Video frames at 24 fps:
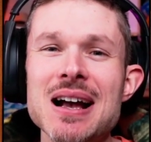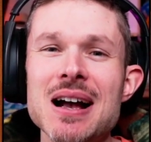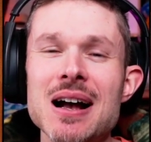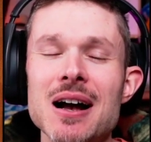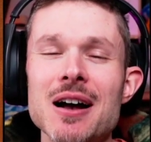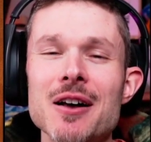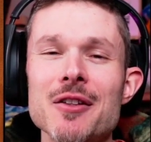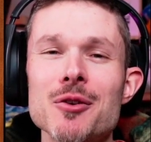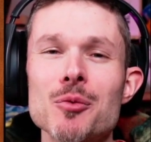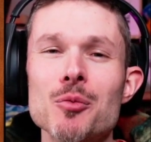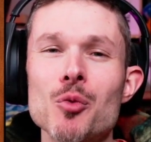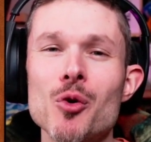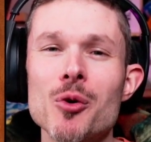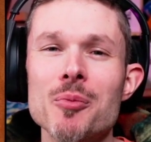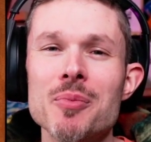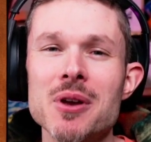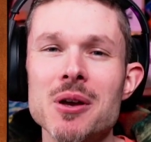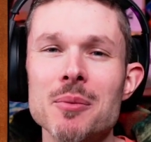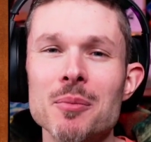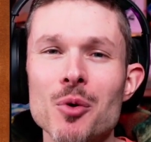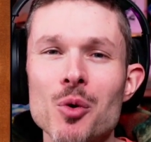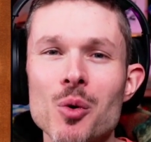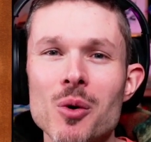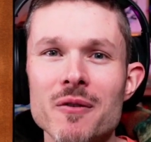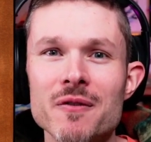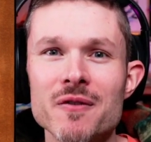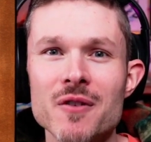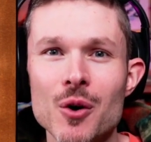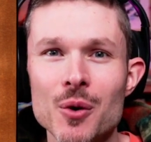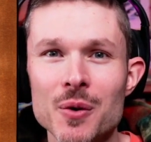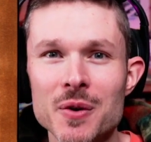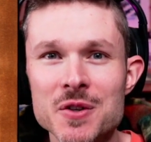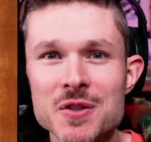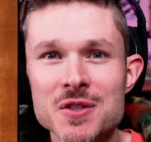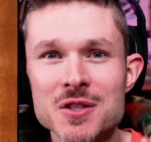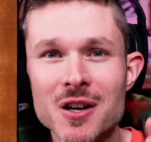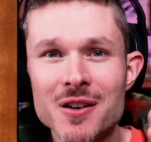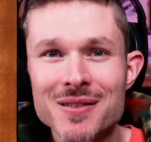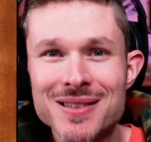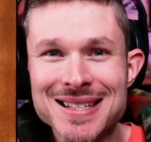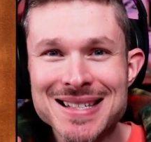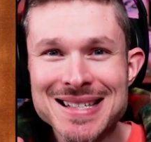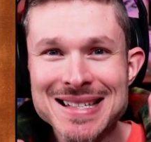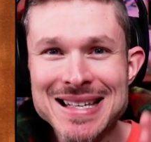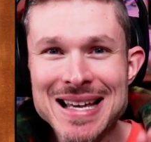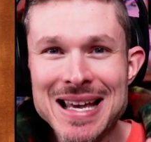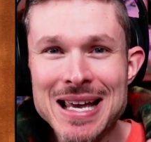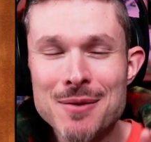the more people who are focused on the
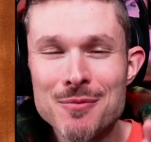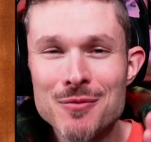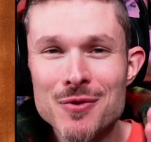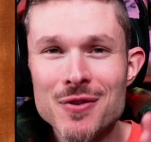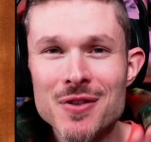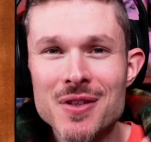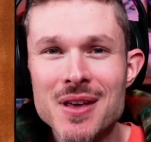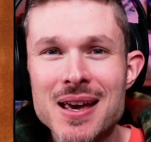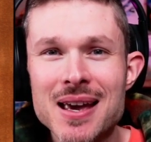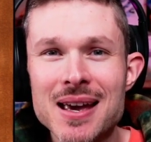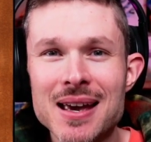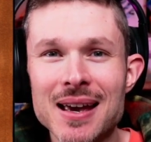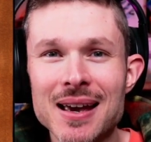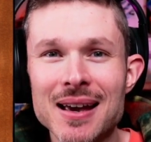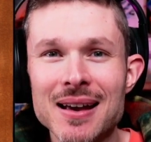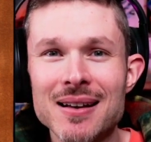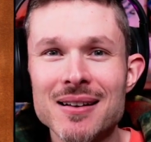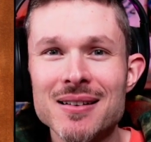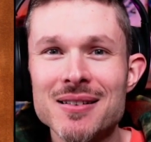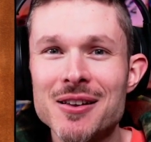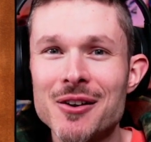same thing,